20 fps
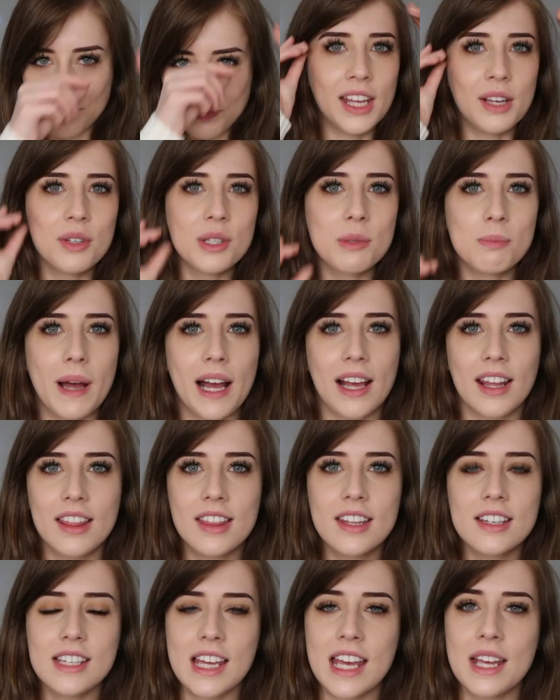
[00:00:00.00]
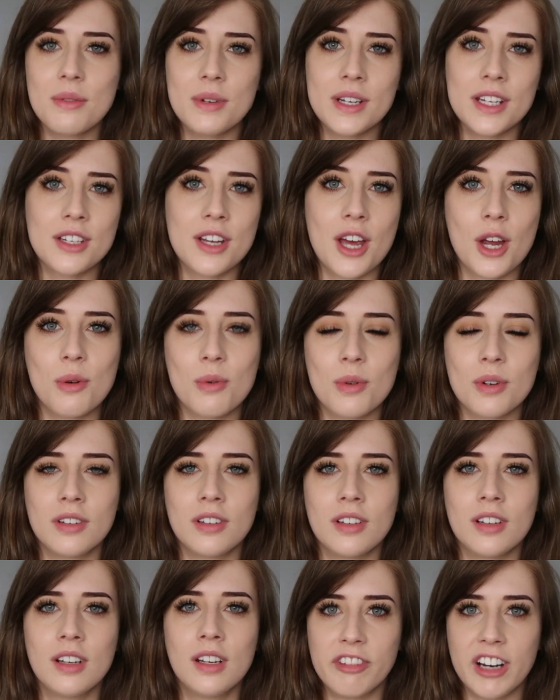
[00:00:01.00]
It was back in the day when no
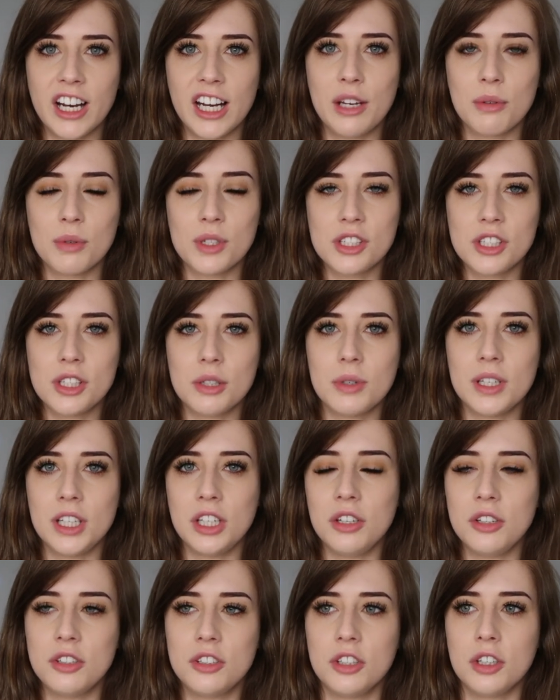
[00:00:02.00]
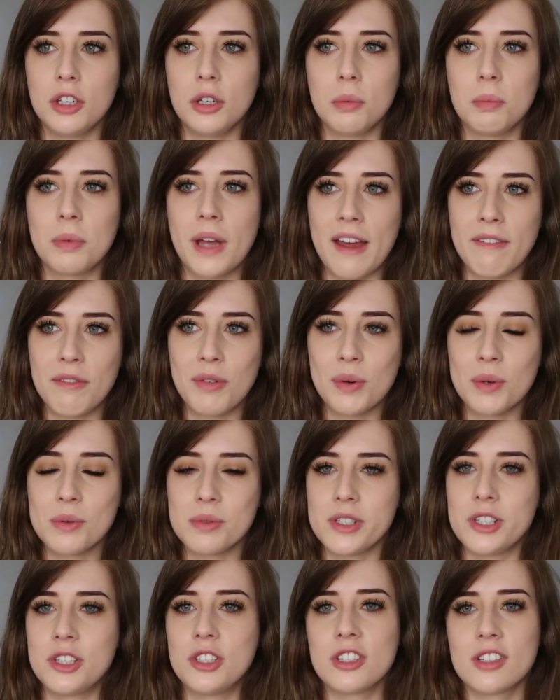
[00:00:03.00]
one really was doing YouTube. Everyone
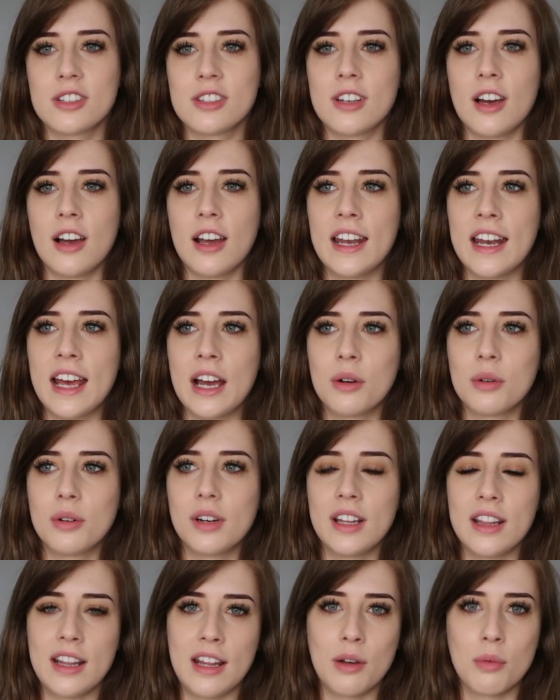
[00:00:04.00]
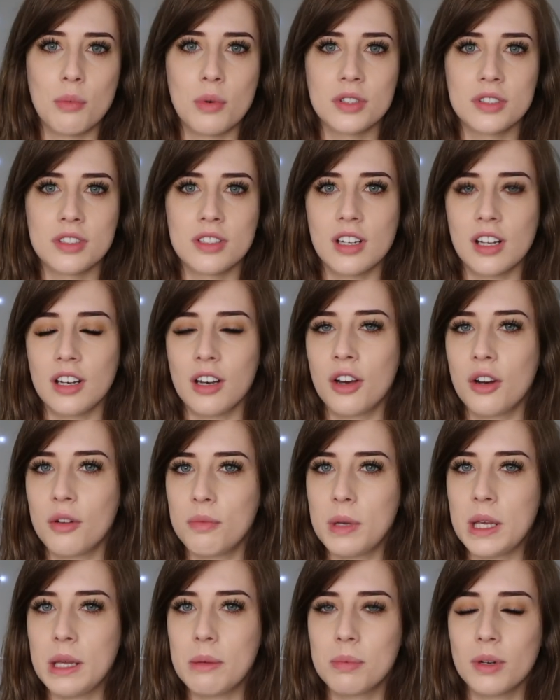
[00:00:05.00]
was just starting out and there wasn't a lot
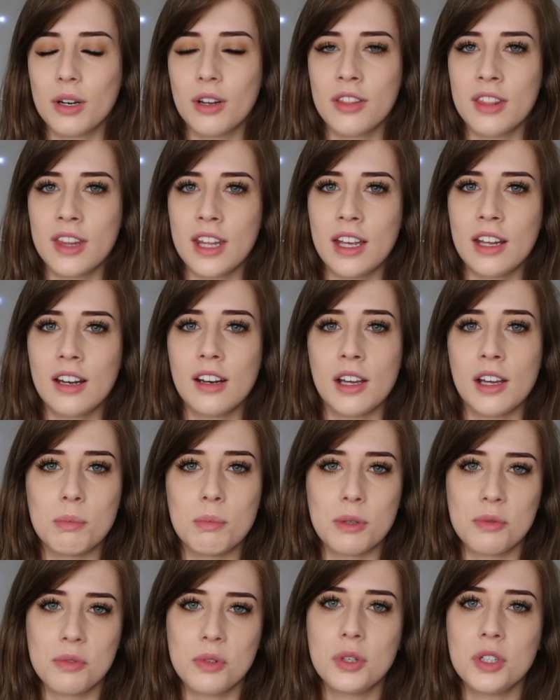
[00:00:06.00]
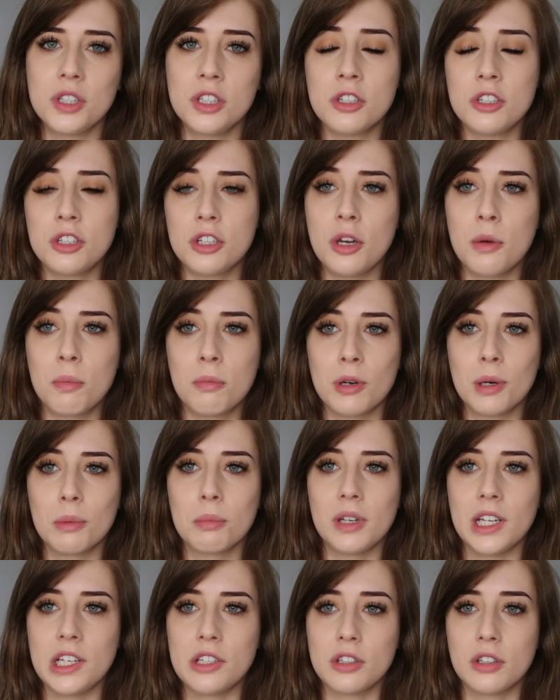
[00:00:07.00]
of people on there. before YouTube
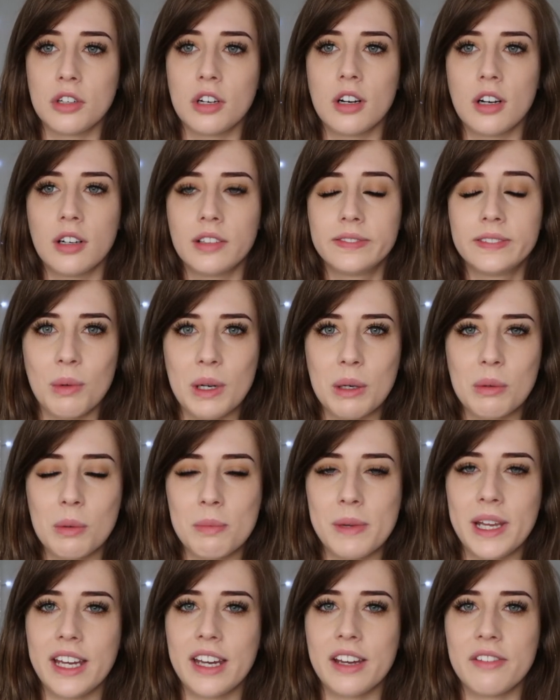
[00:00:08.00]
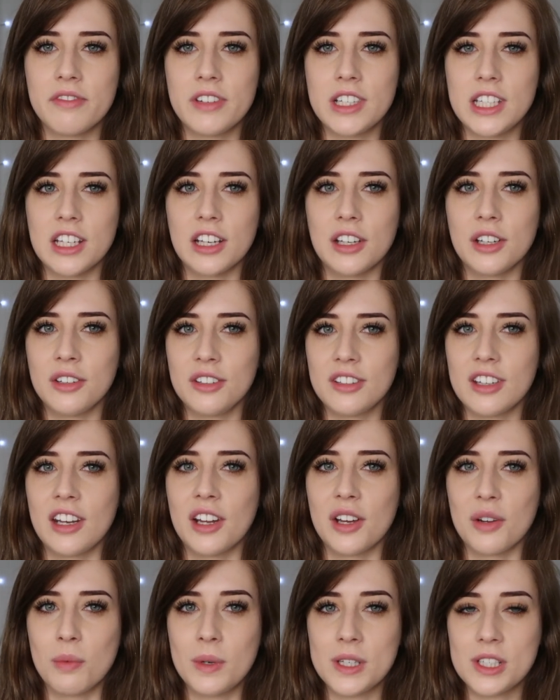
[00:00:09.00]
properly took off, we were making videos
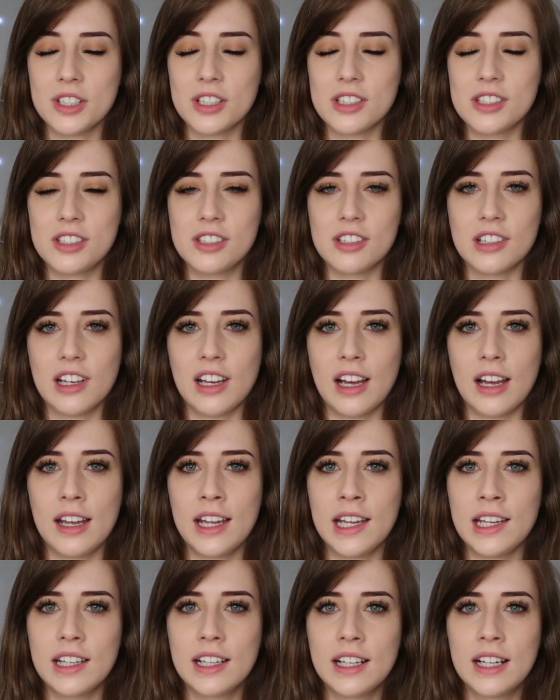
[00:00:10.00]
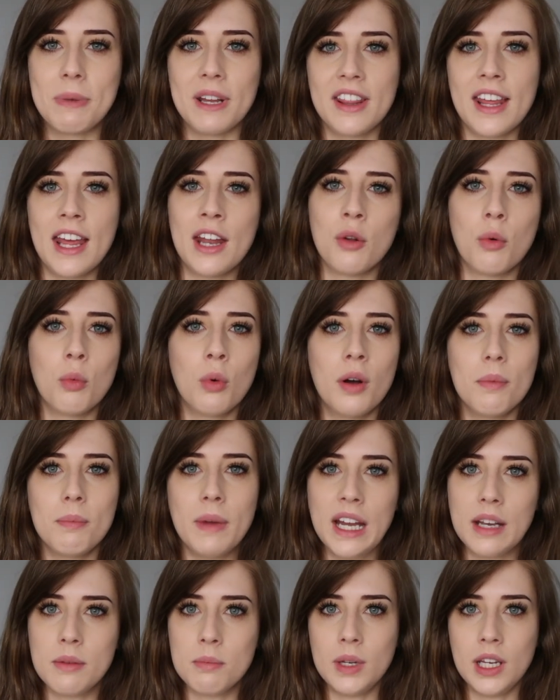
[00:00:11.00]
and I wish I stuck at it. But then what
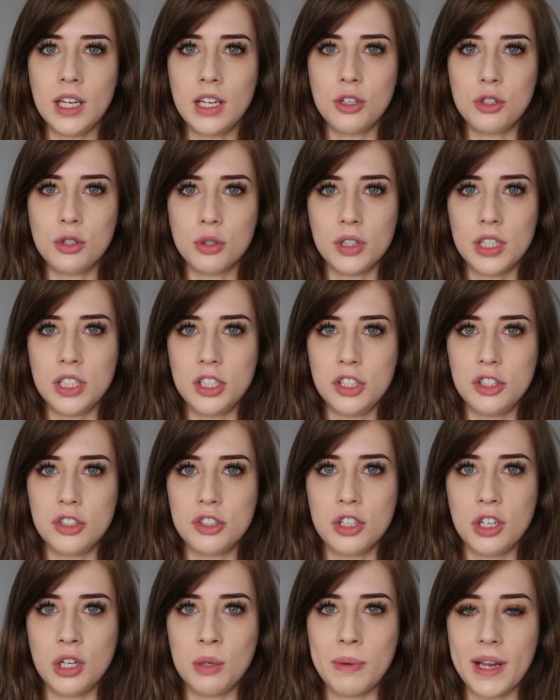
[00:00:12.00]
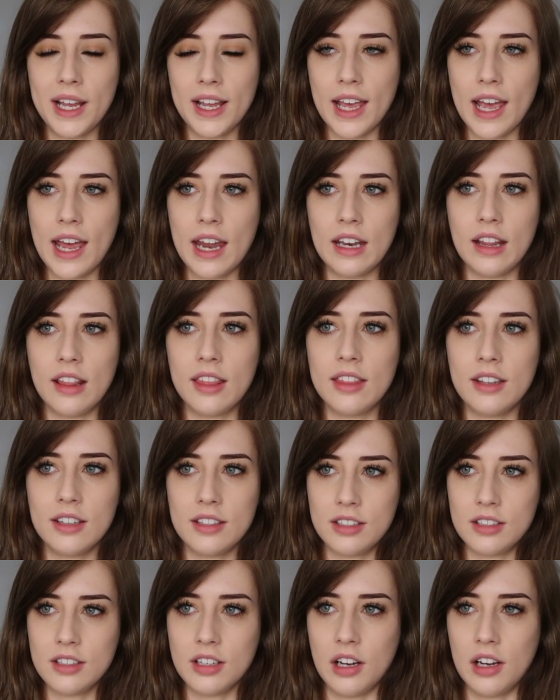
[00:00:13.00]
made me join YouTube again
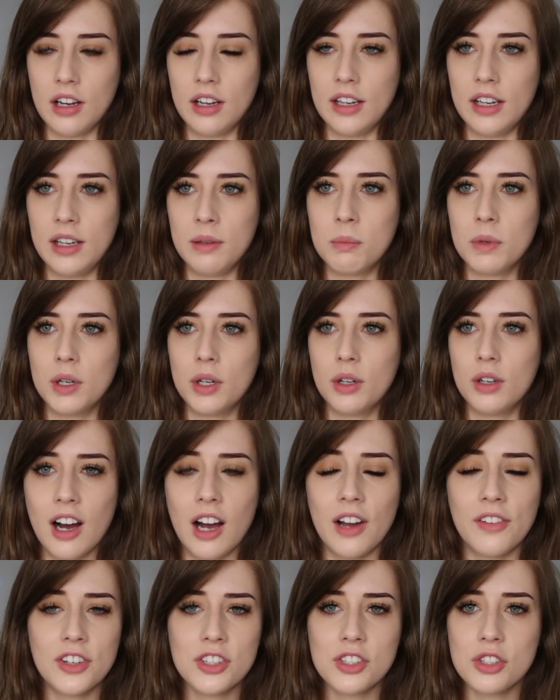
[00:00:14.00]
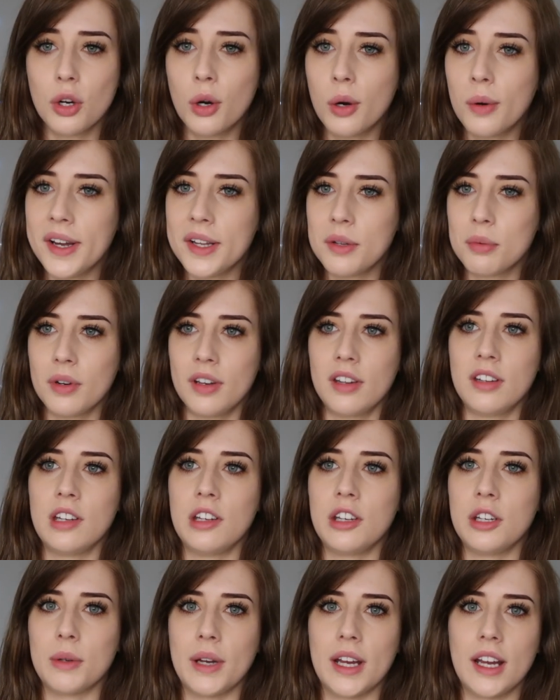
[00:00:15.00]
this time, I've just always wanted
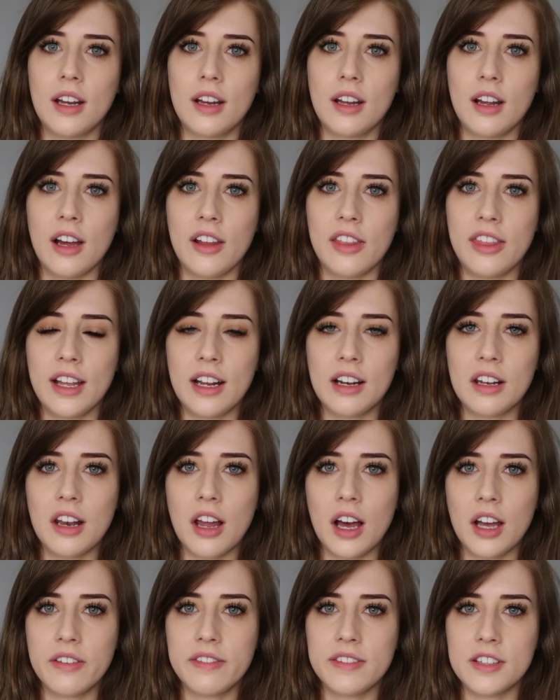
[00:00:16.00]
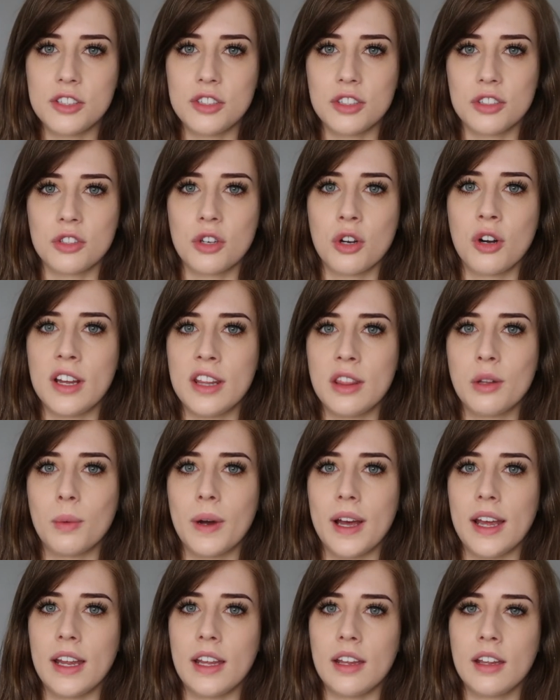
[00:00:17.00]
to do it. I think life has just got in the
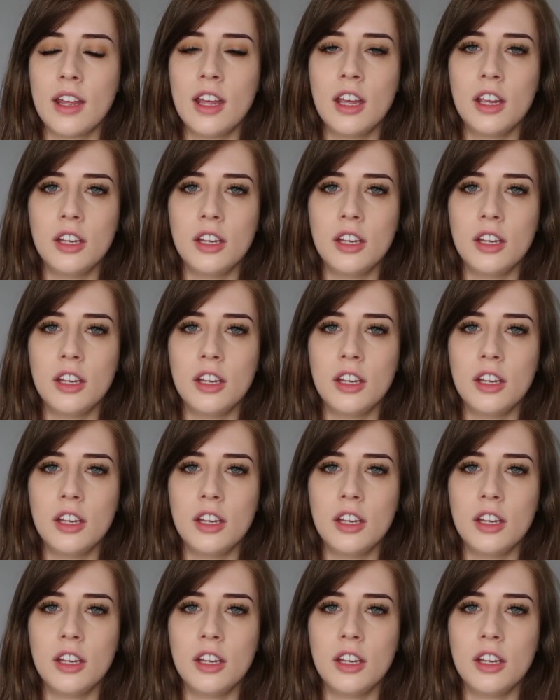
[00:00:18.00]
way.